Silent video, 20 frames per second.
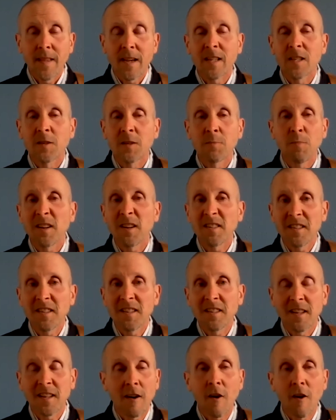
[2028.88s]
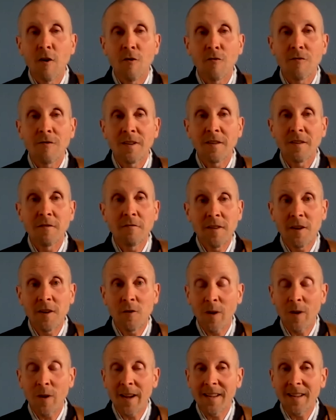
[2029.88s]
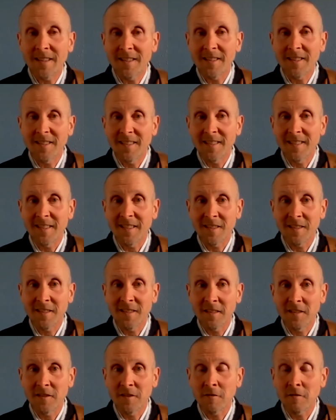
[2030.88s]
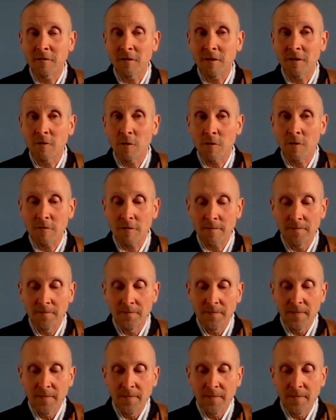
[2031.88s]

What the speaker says: express this in our own unique ways, this sutra quote.